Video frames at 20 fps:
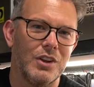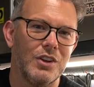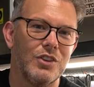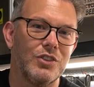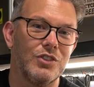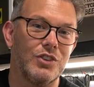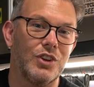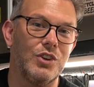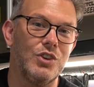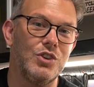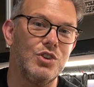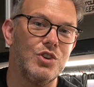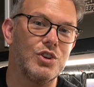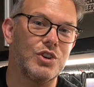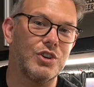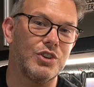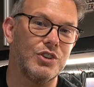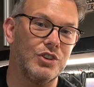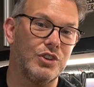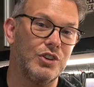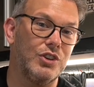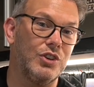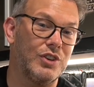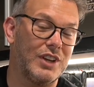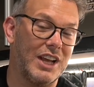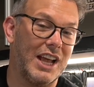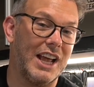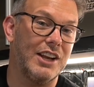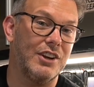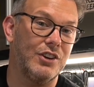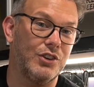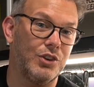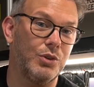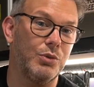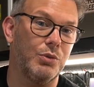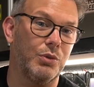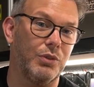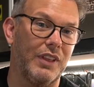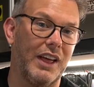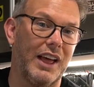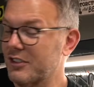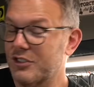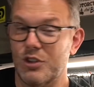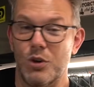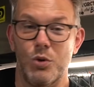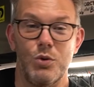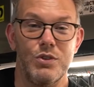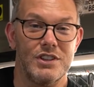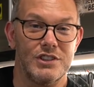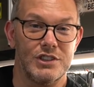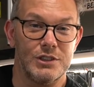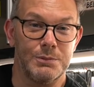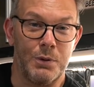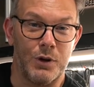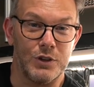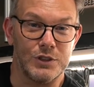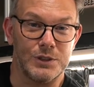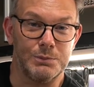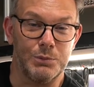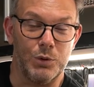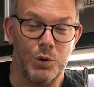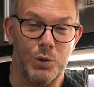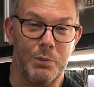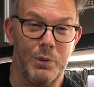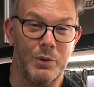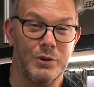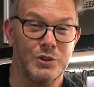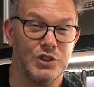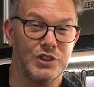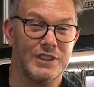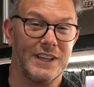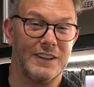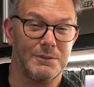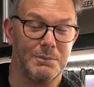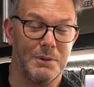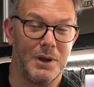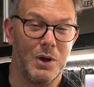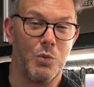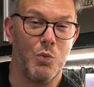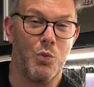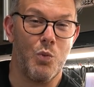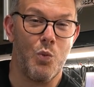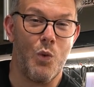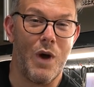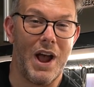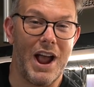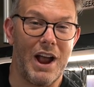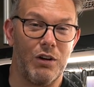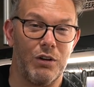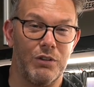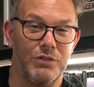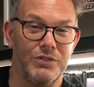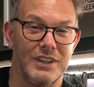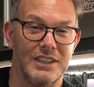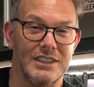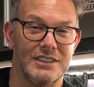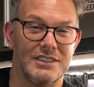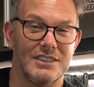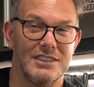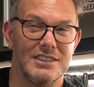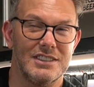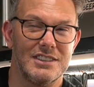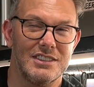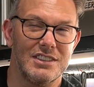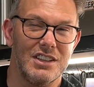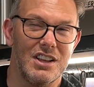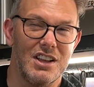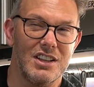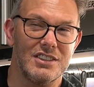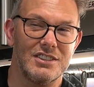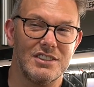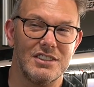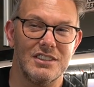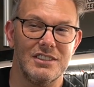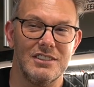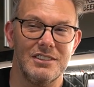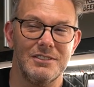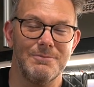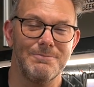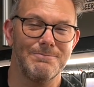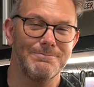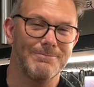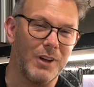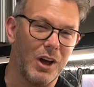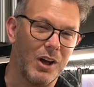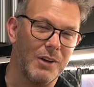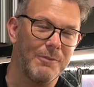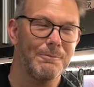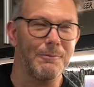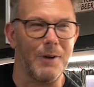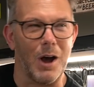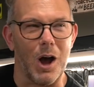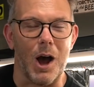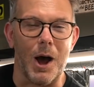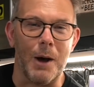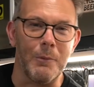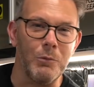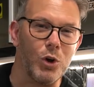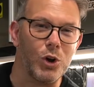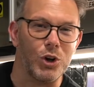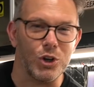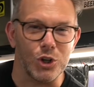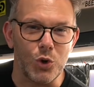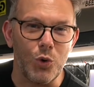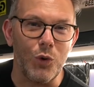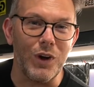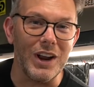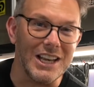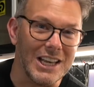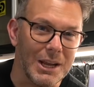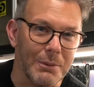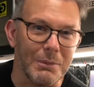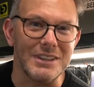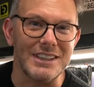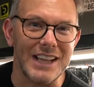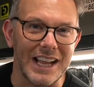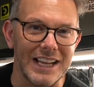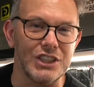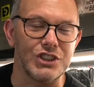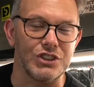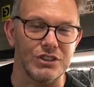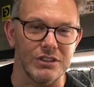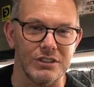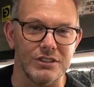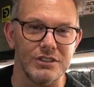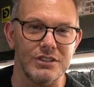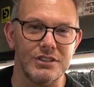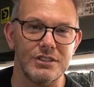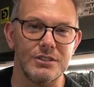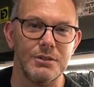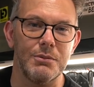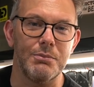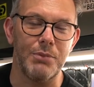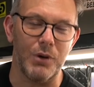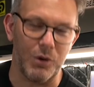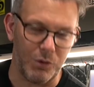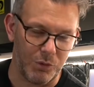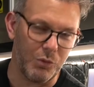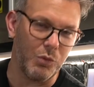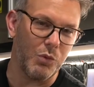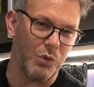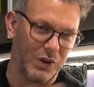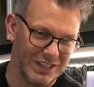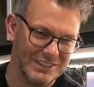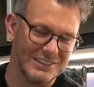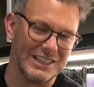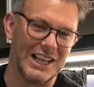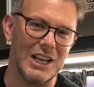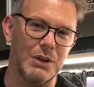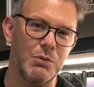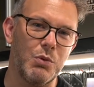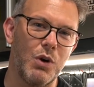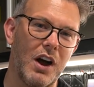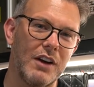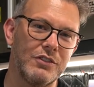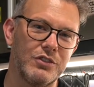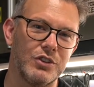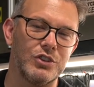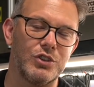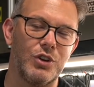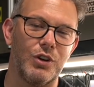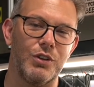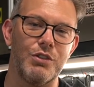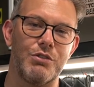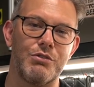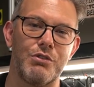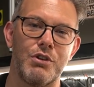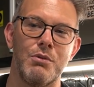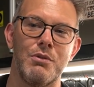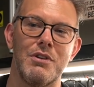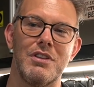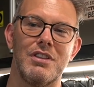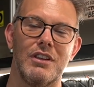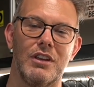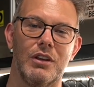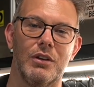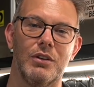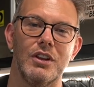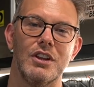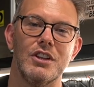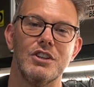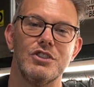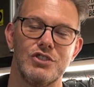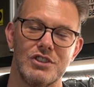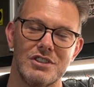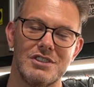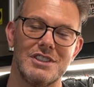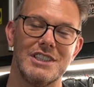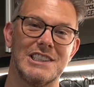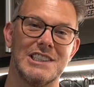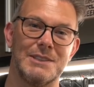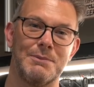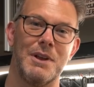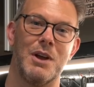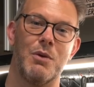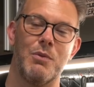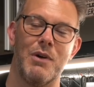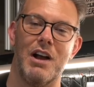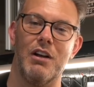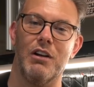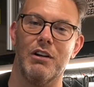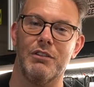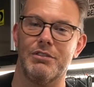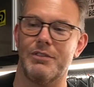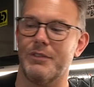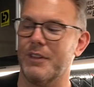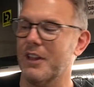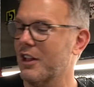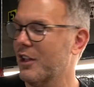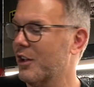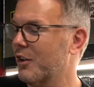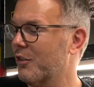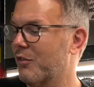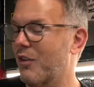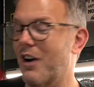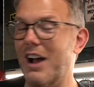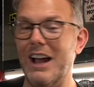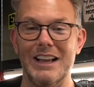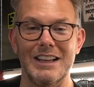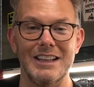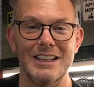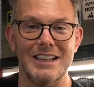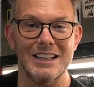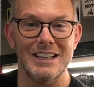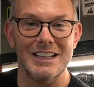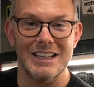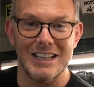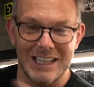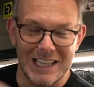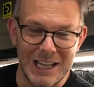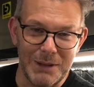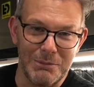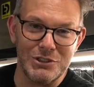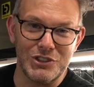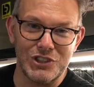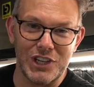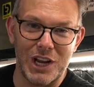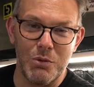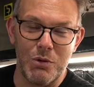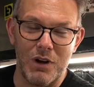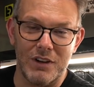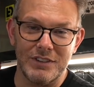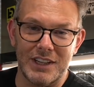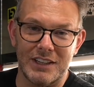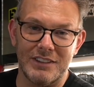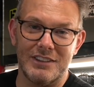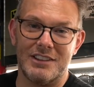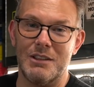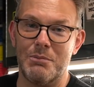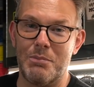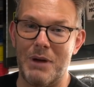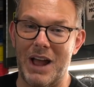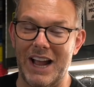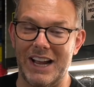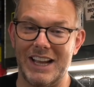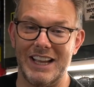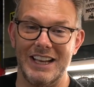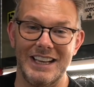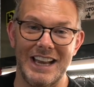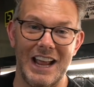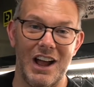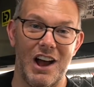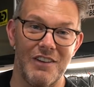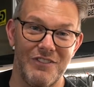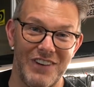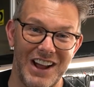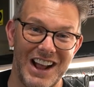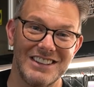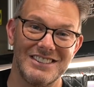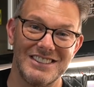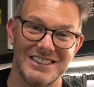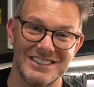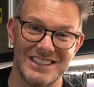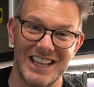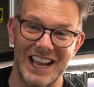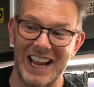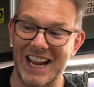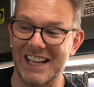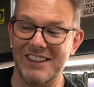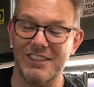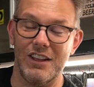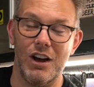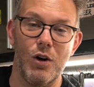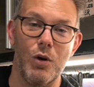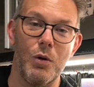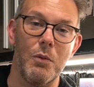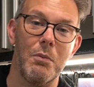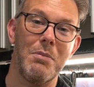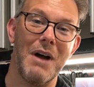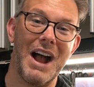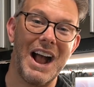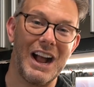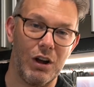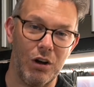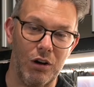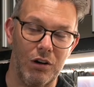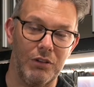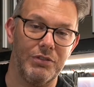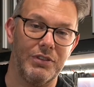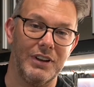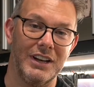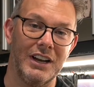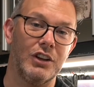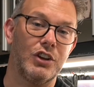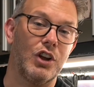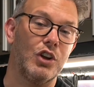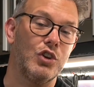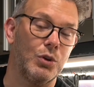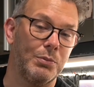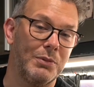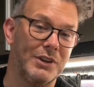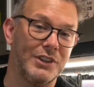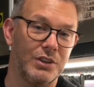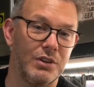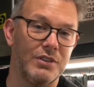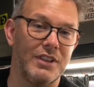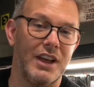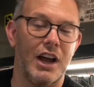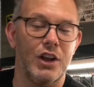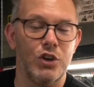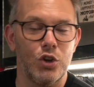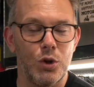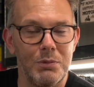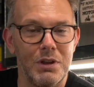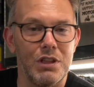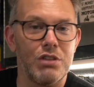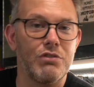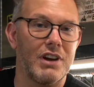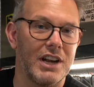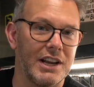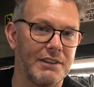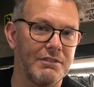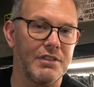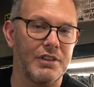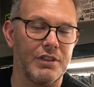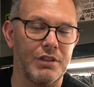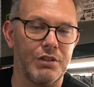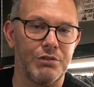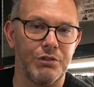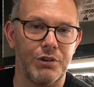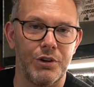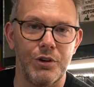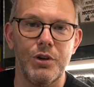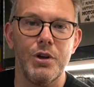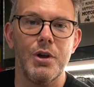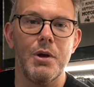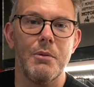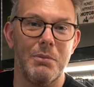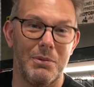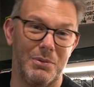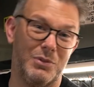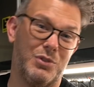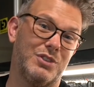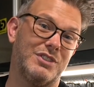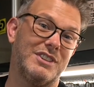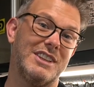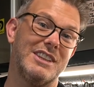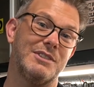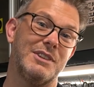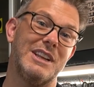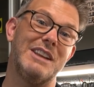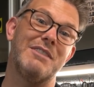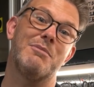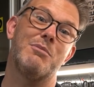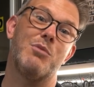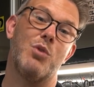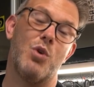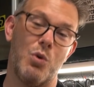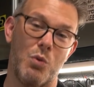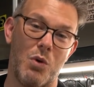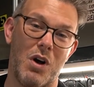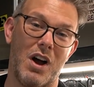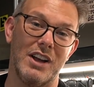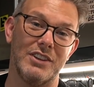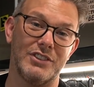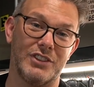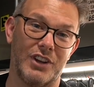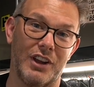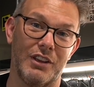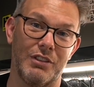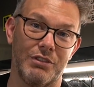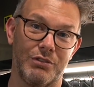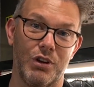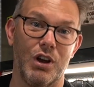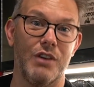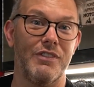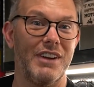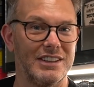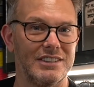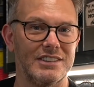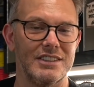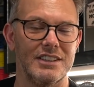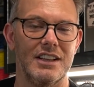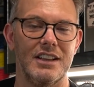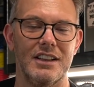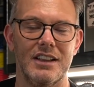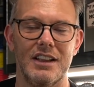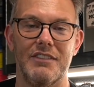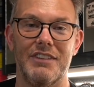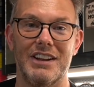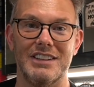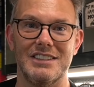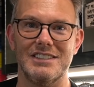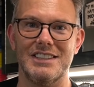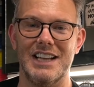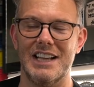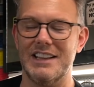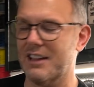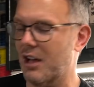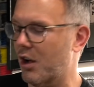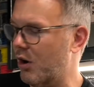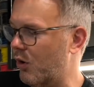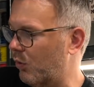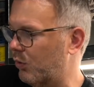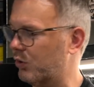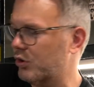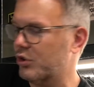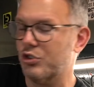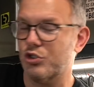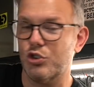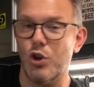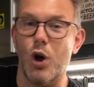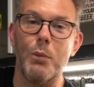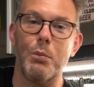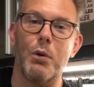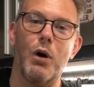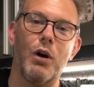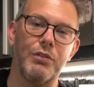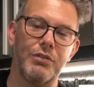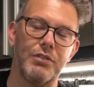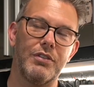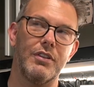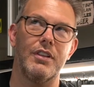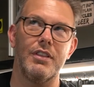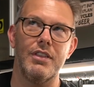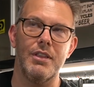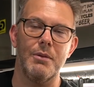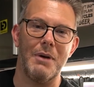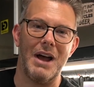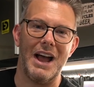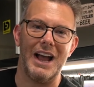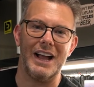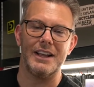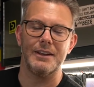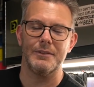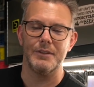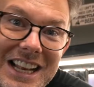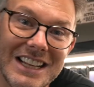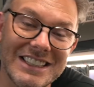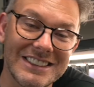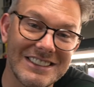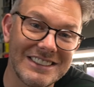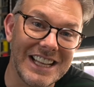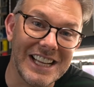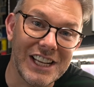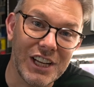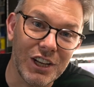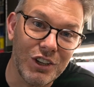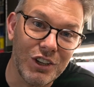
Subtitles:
So you can do all that. So all this is possible, but we just have to be aware of these certain, I'm not going to call it limitations, but exactly what I've just gone through with you, just to be aware of. Right, let me show you what I've done to the back. Now, I've had to take the whole back off, and I don't normally do that. I normally thread everything through, but because there's even more wires going through, I've had to take the whole top off the back. Let's take a